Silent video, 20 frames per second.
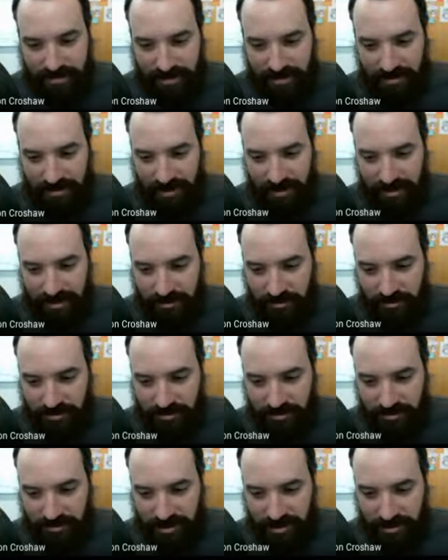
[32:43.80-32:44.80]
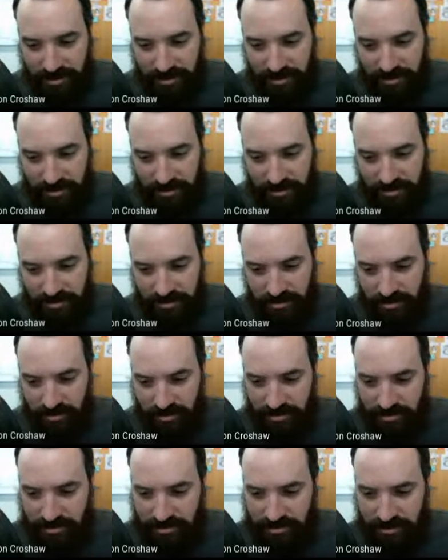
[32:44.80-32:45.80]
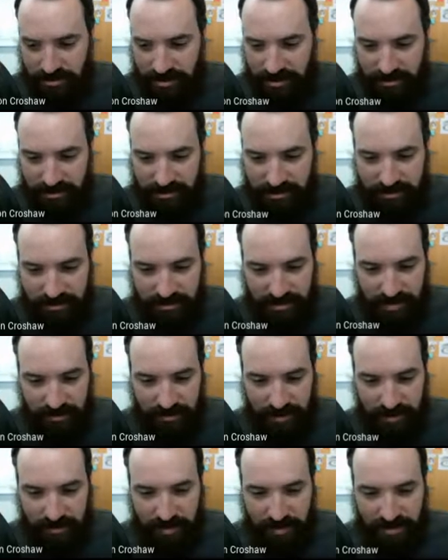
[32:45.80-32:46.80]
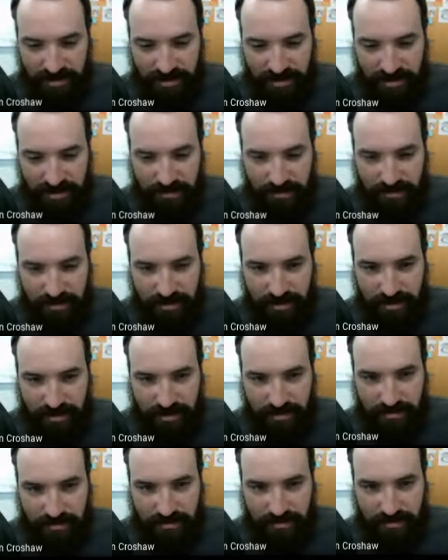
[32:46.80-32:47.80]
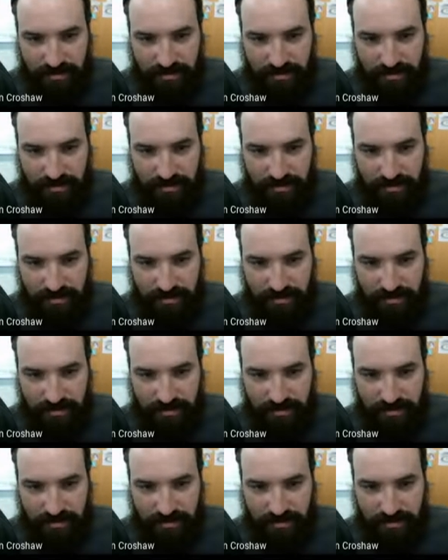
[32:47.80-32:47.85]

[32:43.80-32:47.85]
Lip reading: All right, U-Tree, Tree. Is that my pilot's name? I don't know.